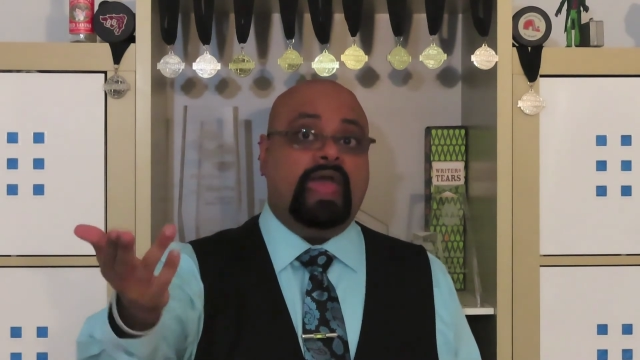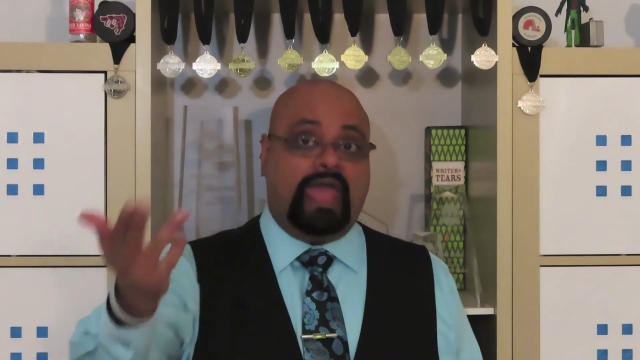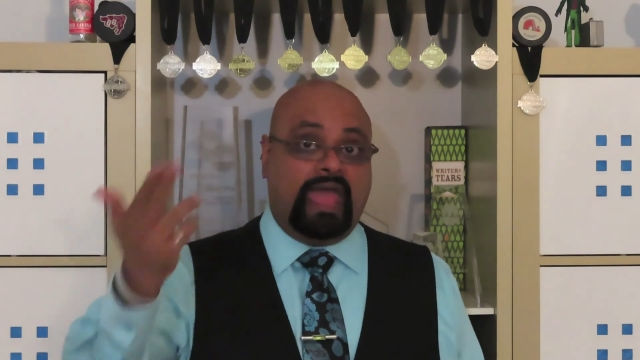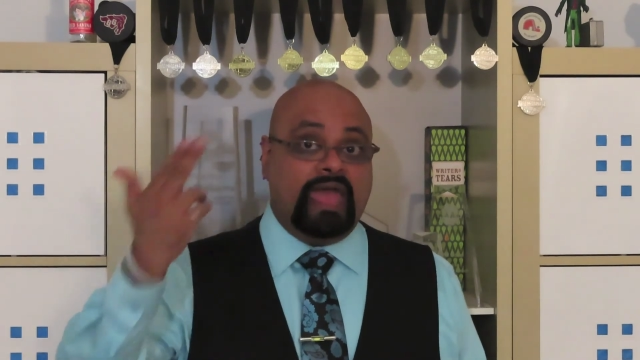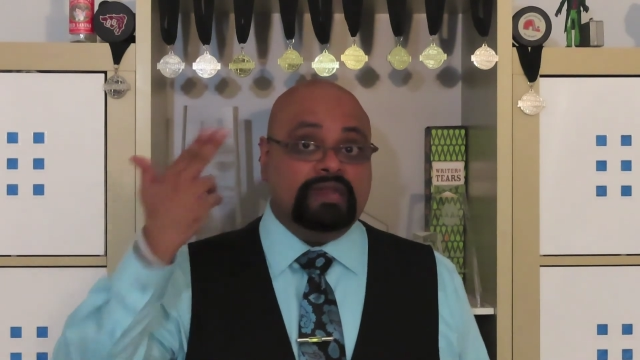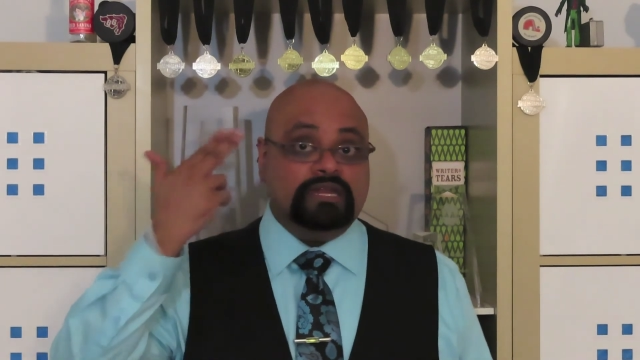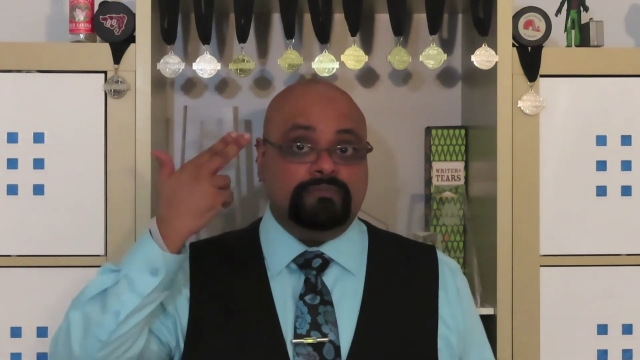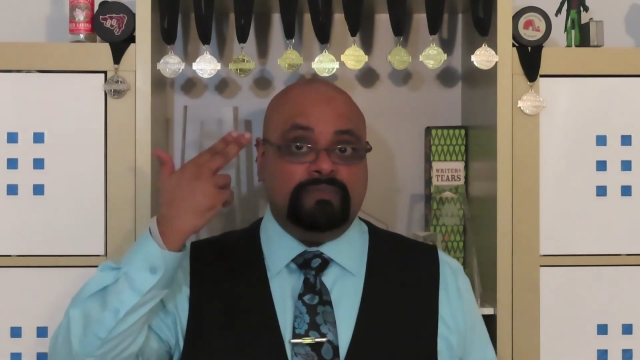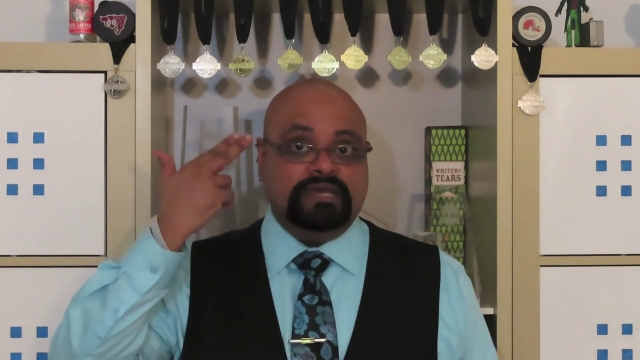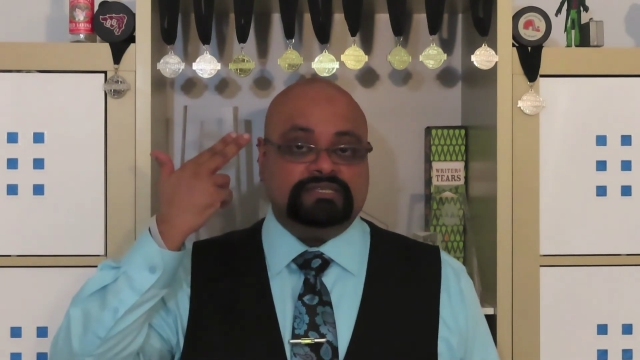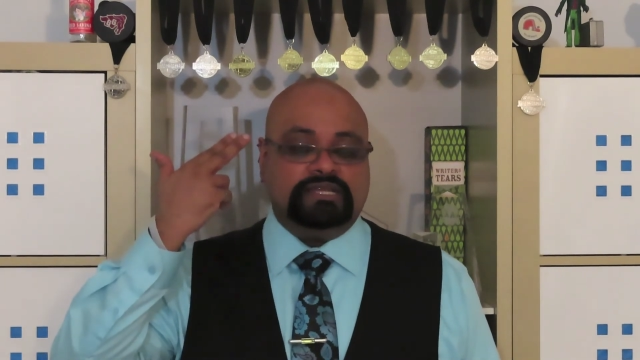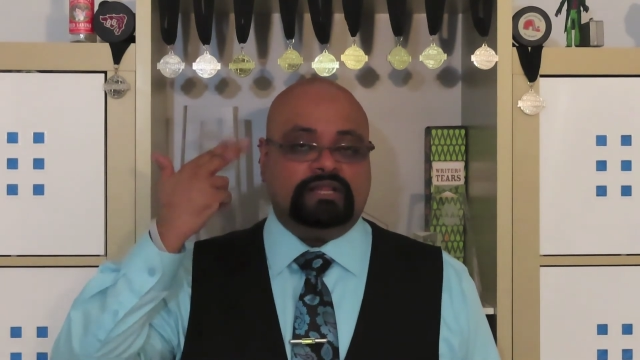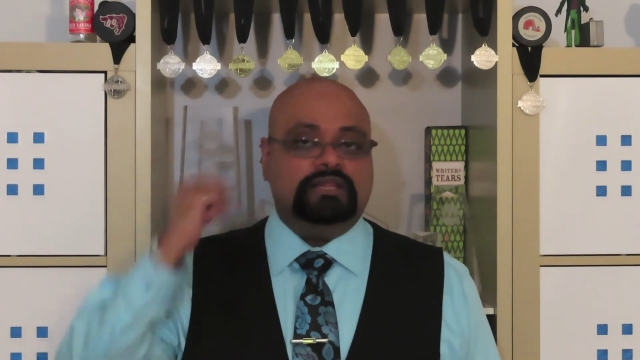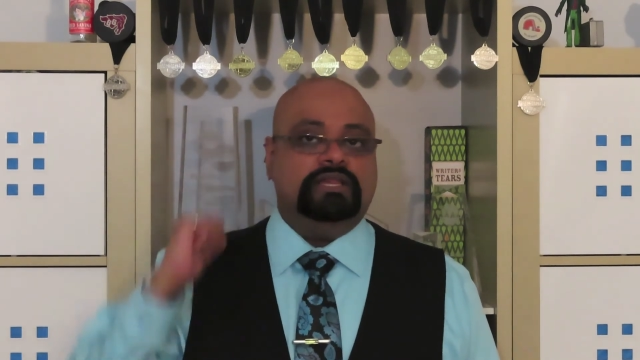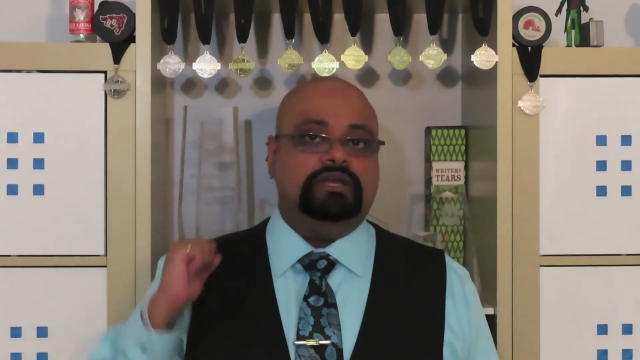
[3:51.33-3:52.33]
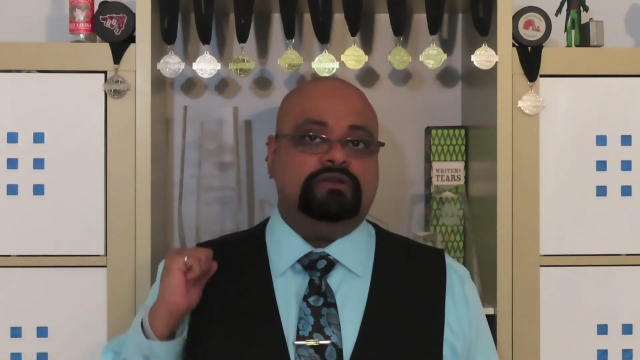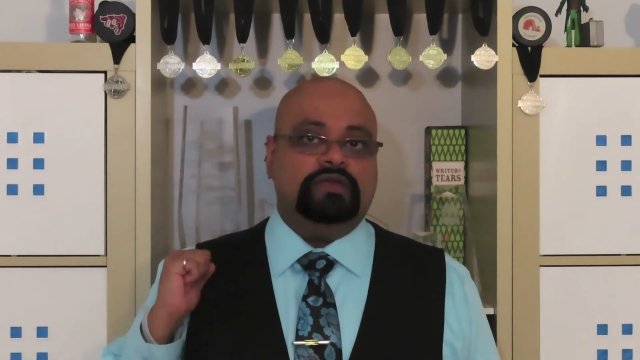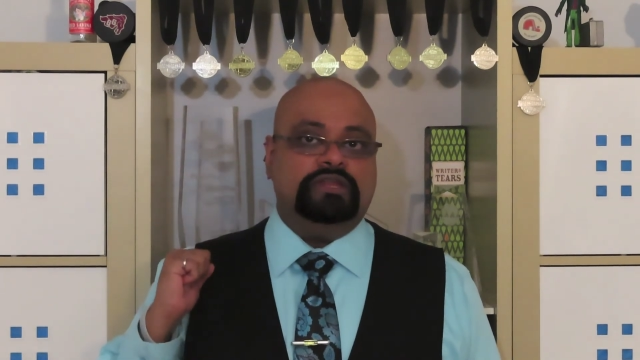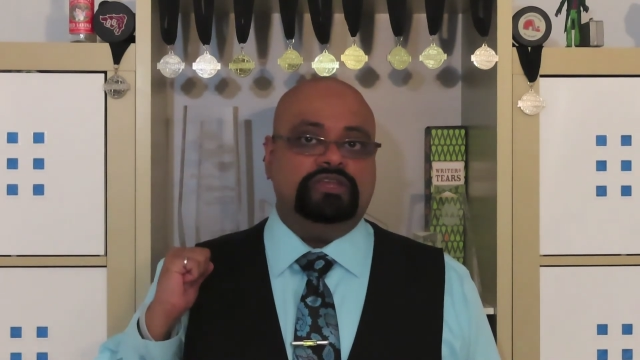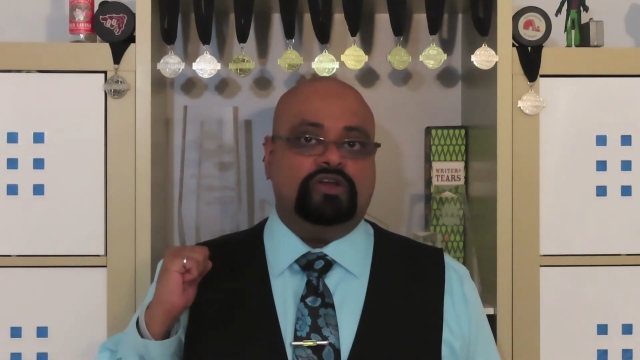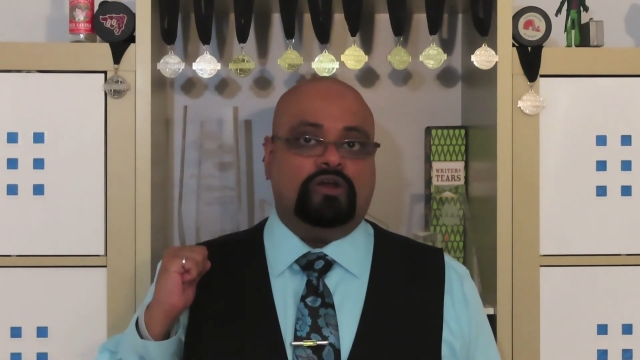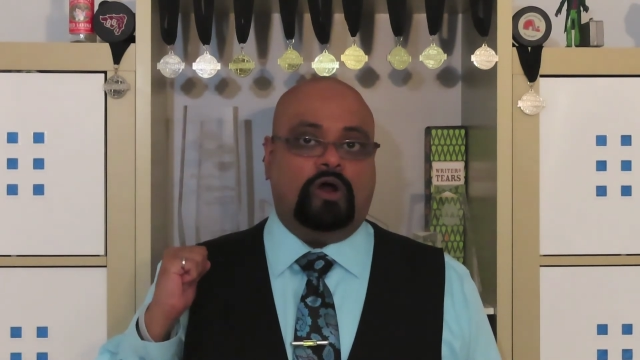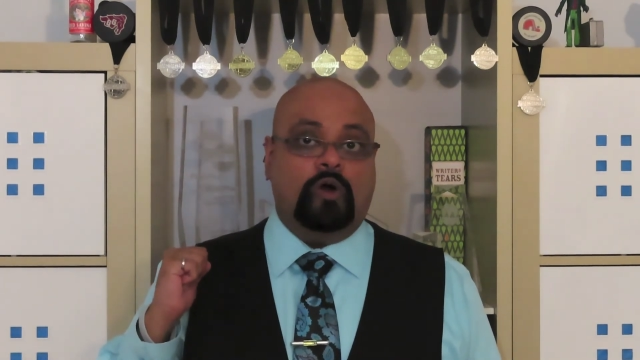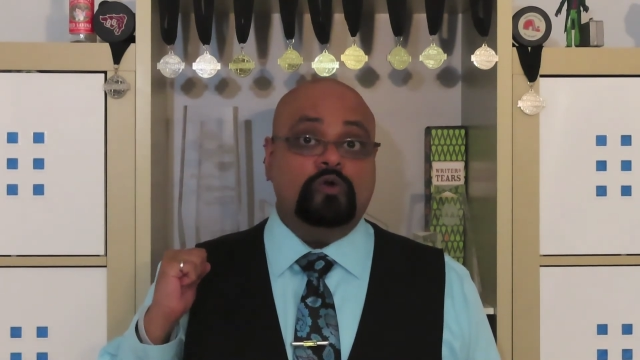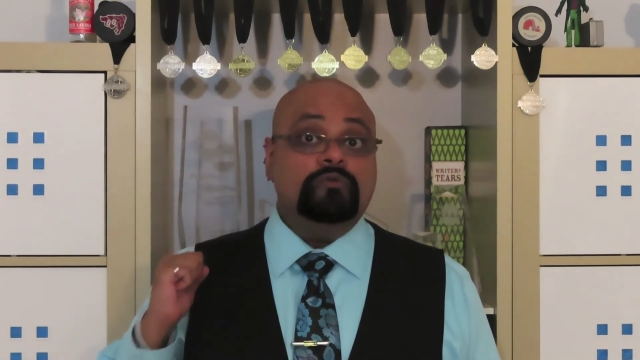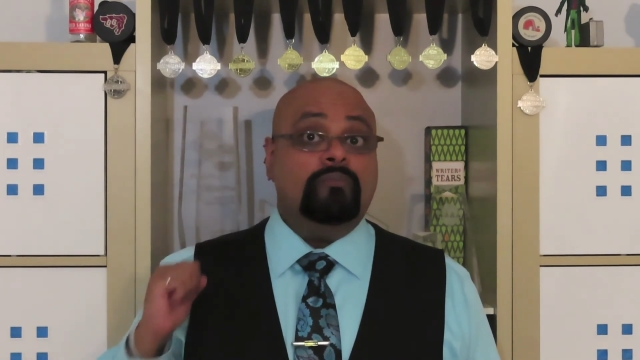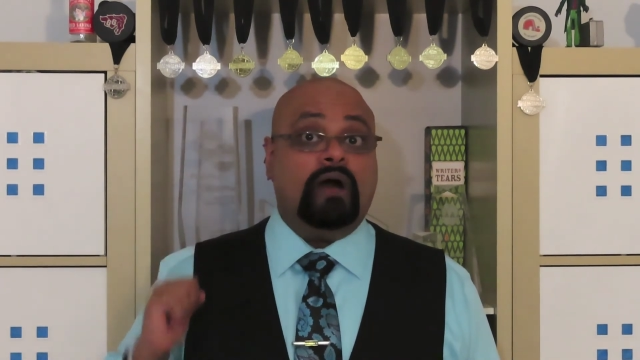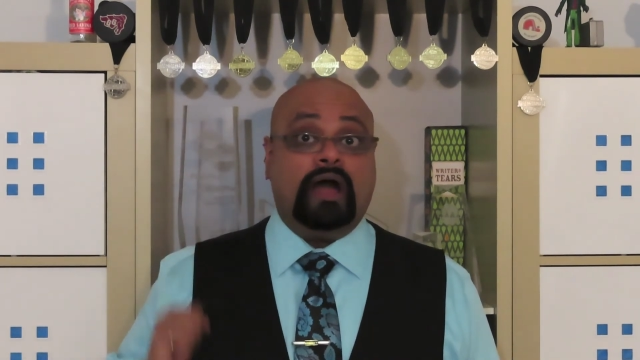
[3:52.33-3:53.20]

and it makes it clear in your own